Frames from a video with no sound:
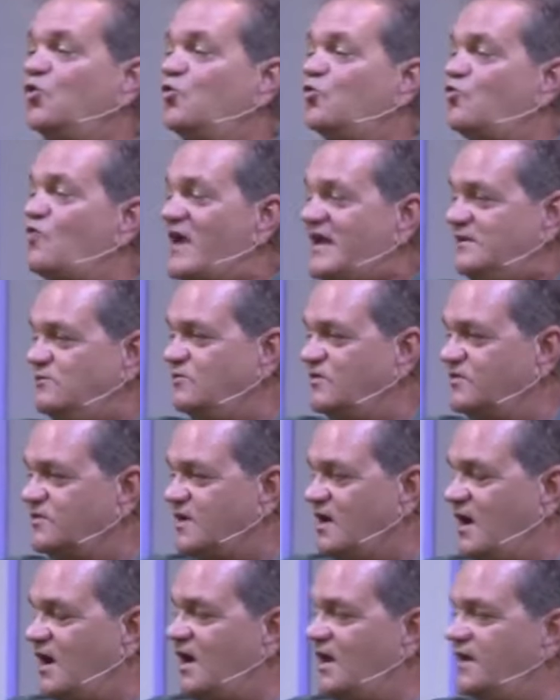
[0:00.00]
right with
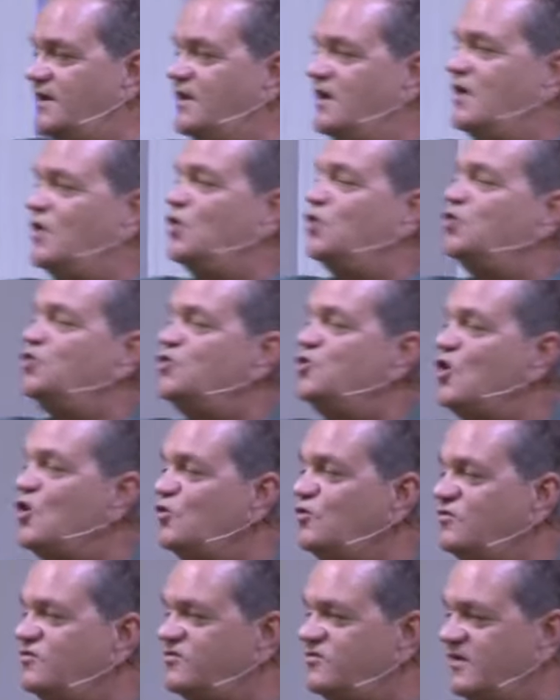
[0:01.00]
God,
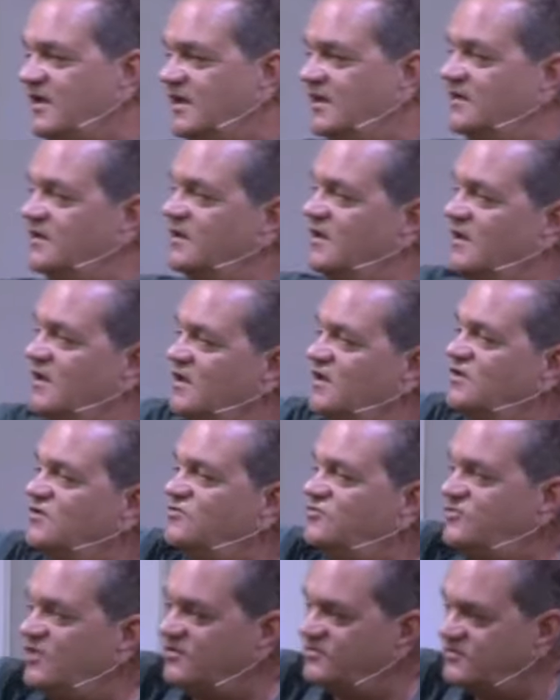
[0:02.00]
no sin,
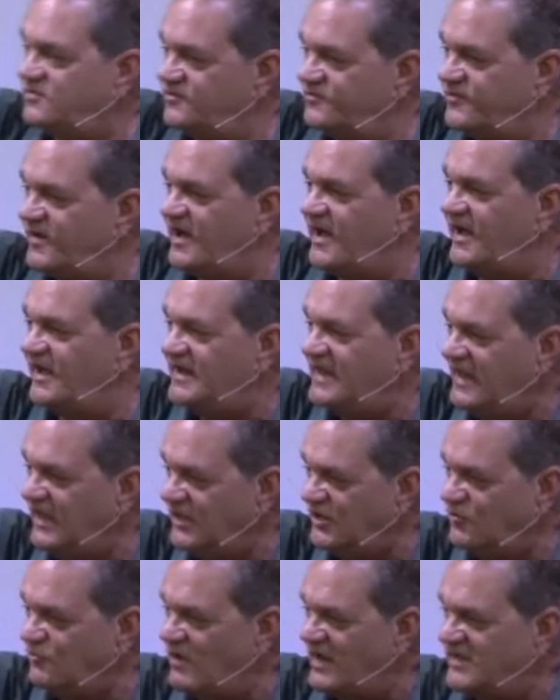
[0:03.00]
justified
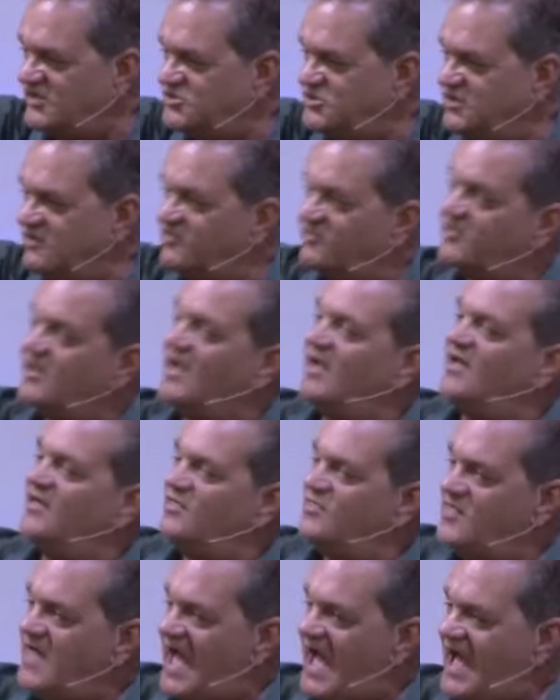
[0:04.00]
and righteous.
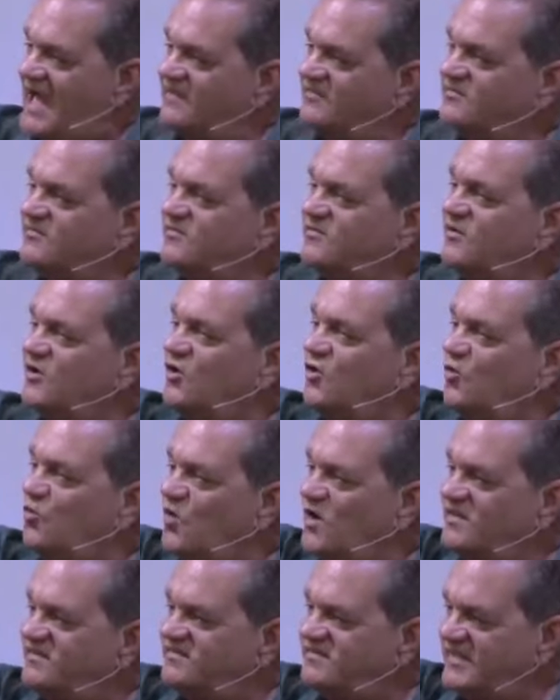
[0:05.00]
That's
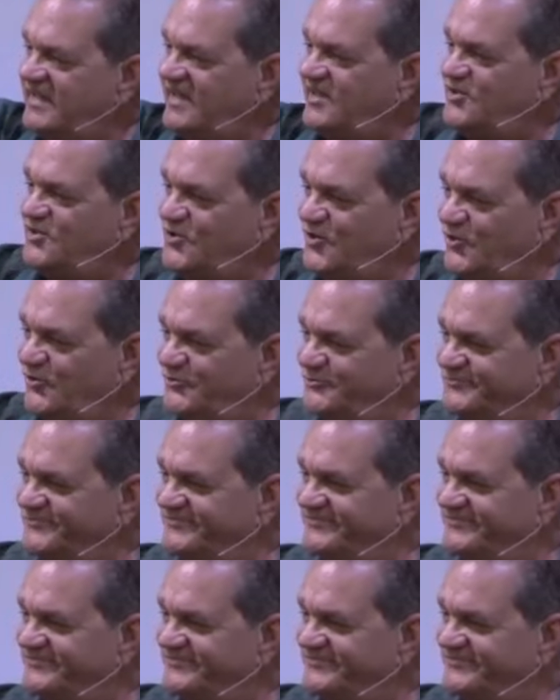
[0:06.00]
what's in you.